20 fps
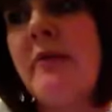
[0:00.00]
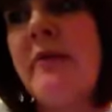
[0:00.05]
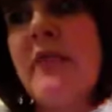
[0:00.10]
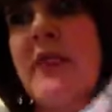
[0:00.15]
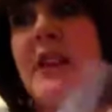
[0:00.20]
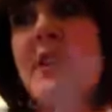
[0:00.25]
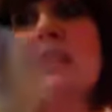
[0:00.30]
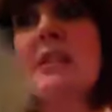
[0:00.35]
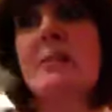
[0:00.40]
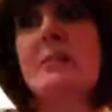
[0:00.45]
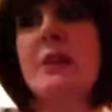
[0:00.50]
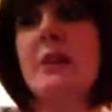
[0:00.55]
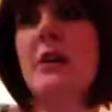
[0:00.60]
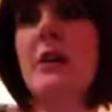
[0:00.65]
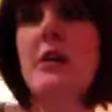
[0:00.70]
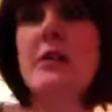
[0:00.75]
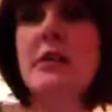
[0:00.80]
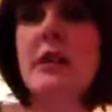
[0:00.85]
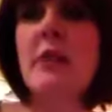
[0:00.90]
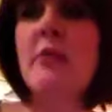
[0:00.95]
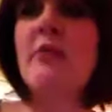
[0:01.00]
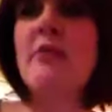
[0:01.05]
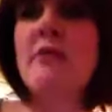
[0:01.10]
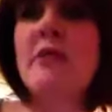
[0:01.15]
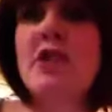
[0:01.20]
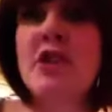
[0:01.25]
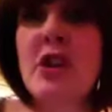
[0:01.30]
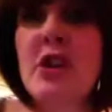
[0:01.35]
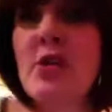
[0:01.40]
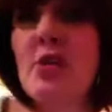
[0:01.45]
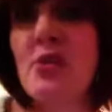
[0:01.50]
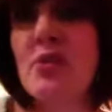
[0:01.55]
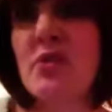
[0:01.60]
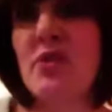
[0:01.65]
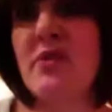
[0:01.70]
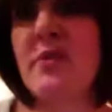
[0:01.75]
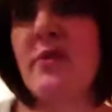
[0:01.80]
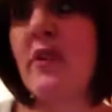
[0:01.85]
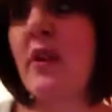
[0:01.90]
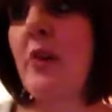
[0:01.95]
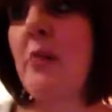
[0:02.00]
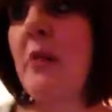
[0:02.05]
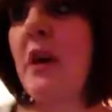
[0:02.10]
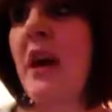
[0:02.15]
firstly because it was reduced from,